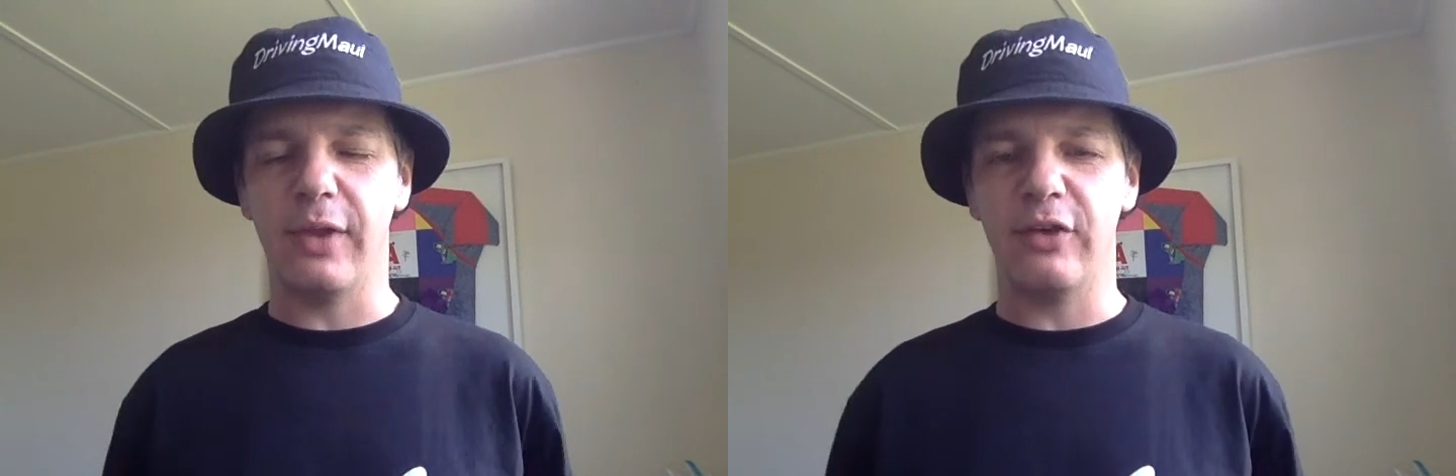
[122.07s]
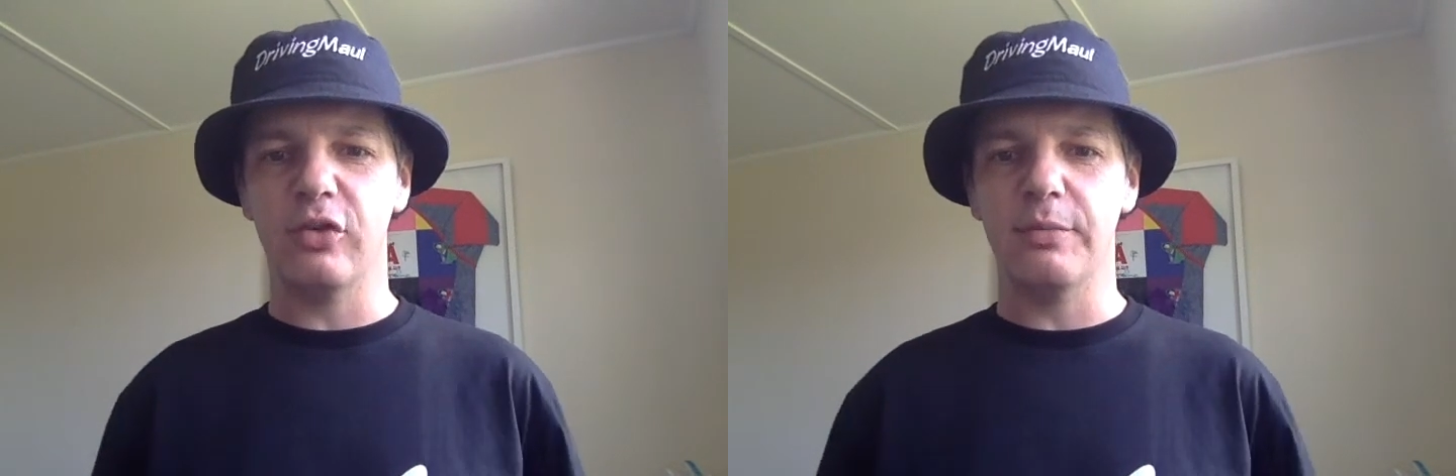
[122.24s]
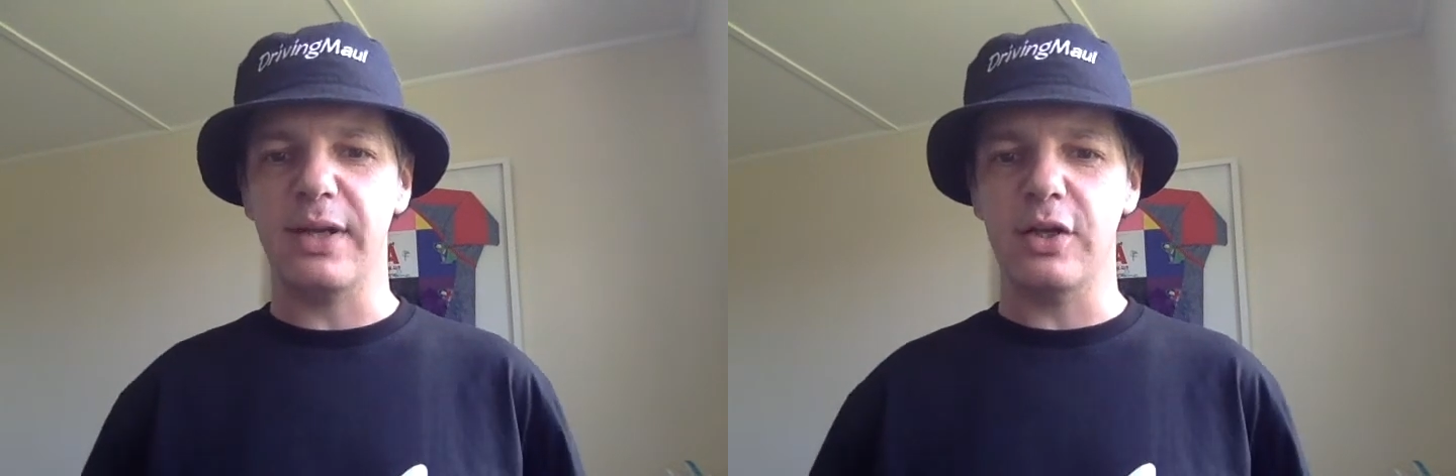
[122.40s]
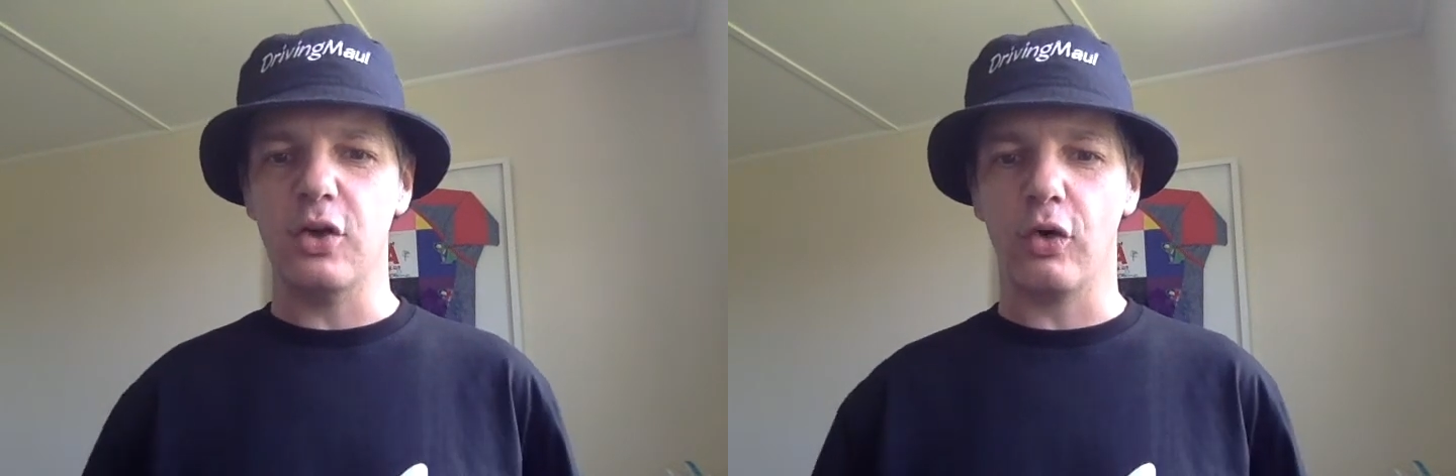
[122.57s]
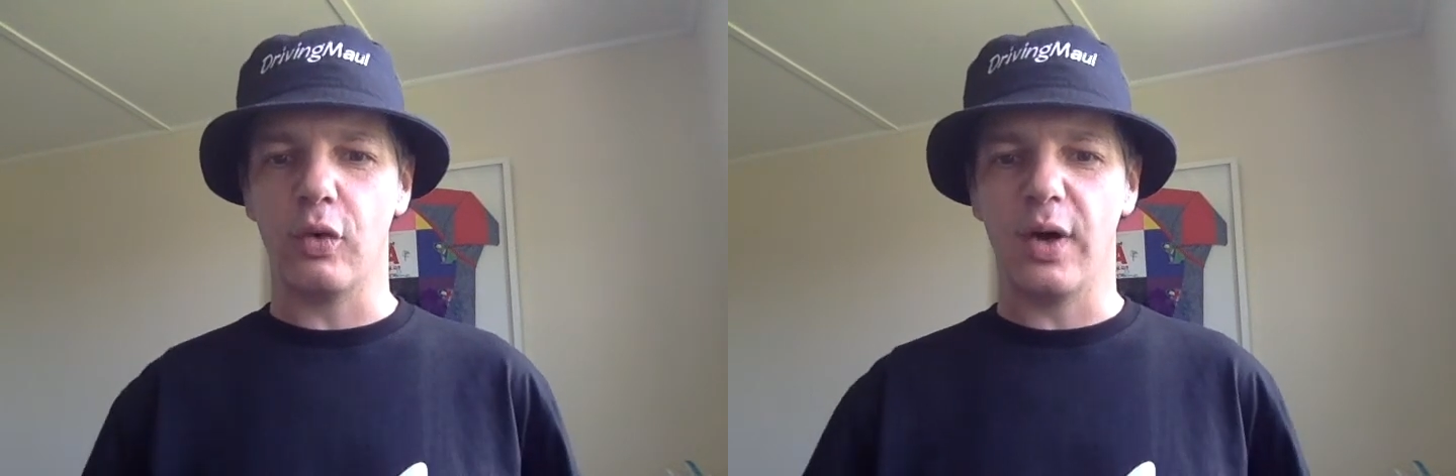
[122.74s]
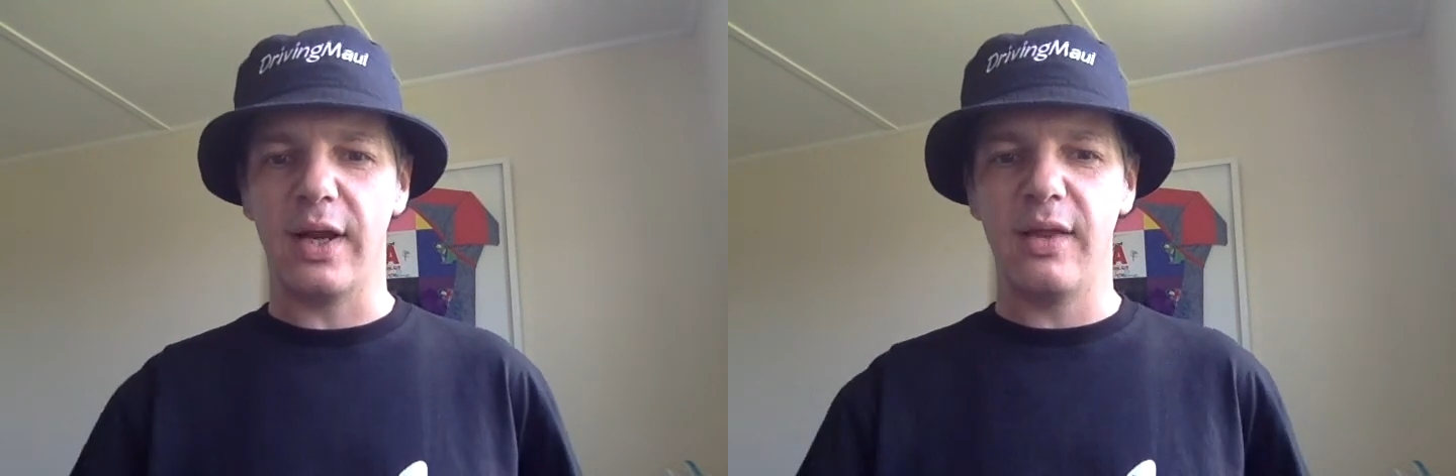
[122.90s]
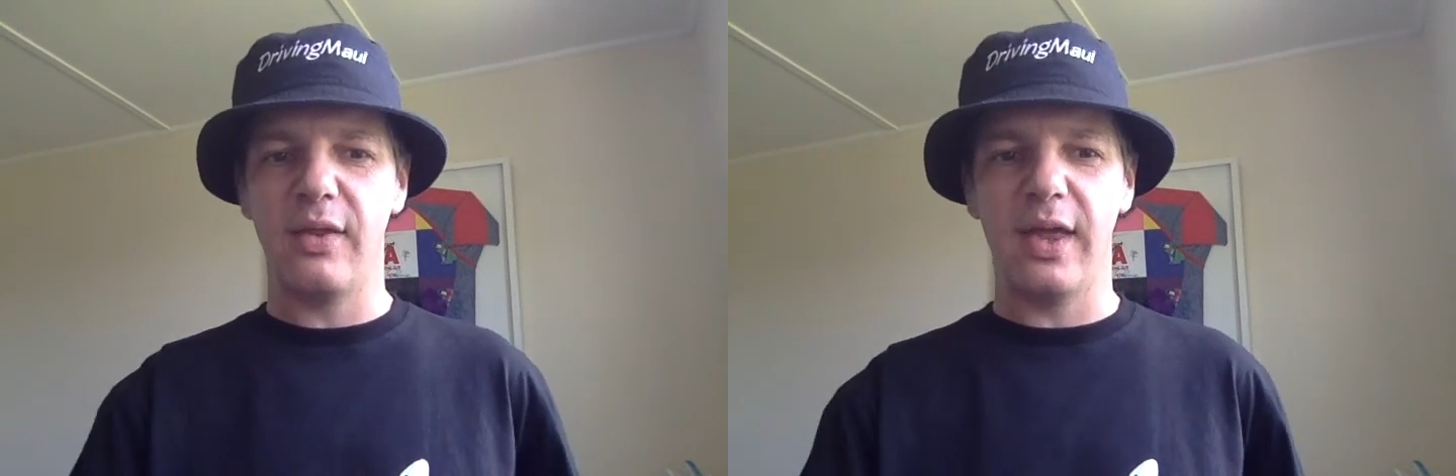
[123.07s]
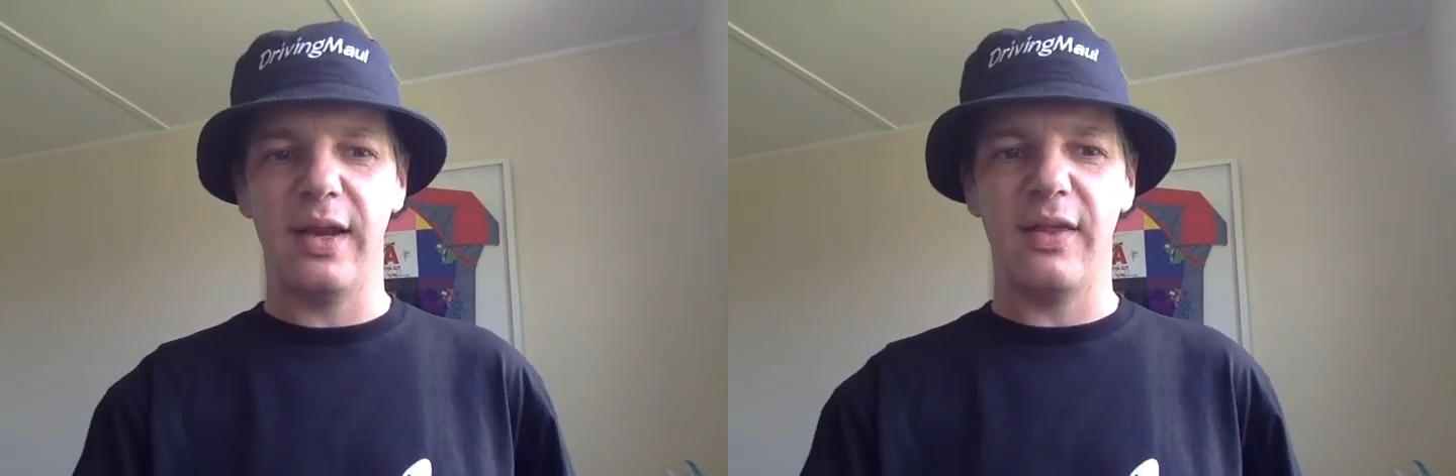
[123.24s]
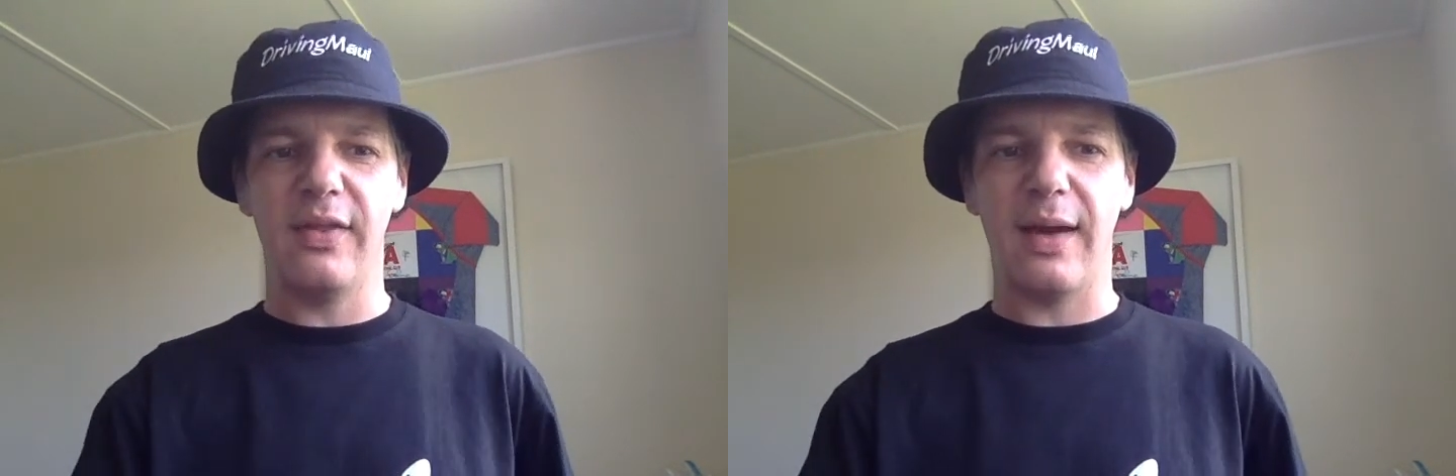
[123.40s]
they should beat Uruguay
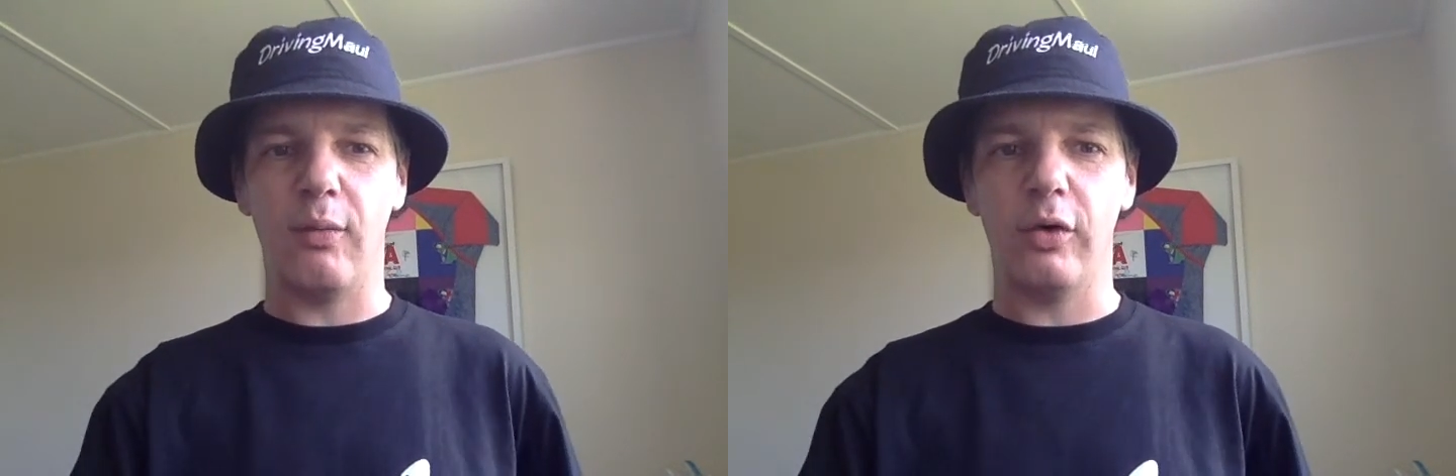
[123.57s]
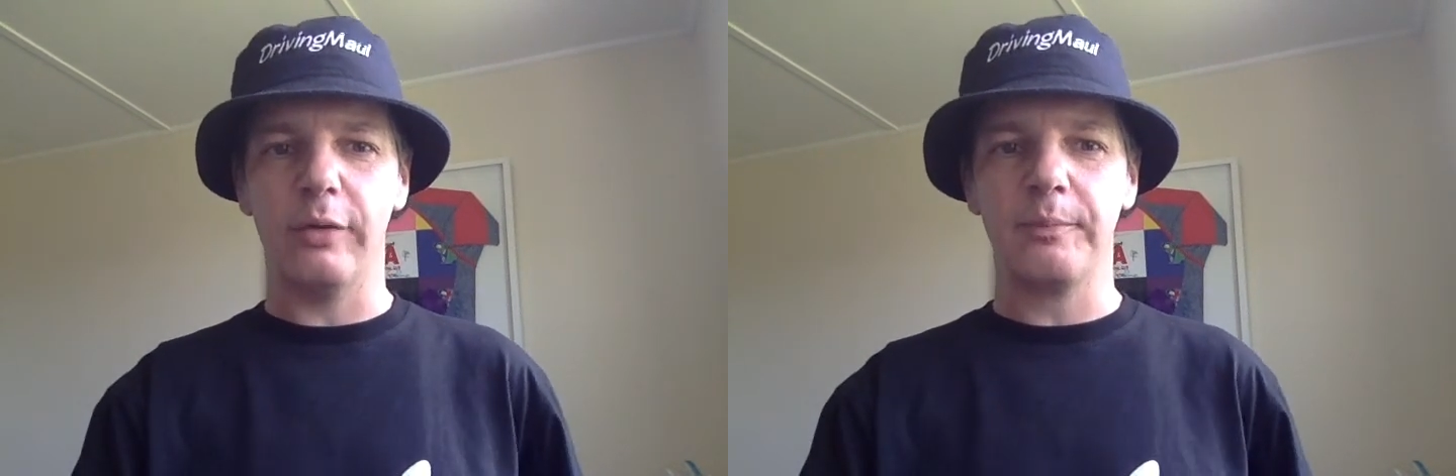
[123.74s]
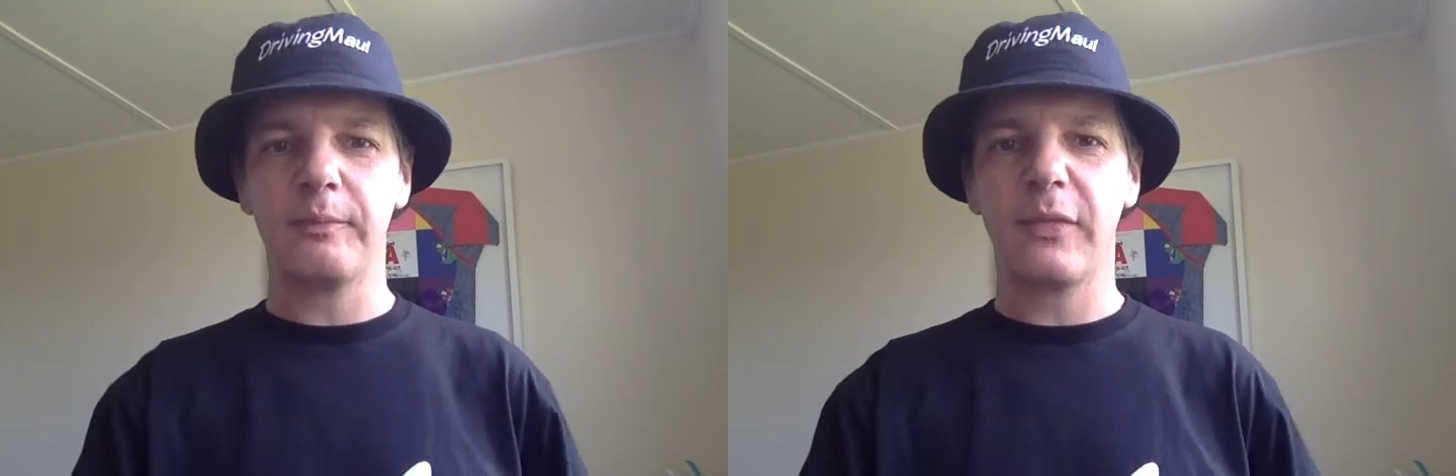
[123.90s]
in that one.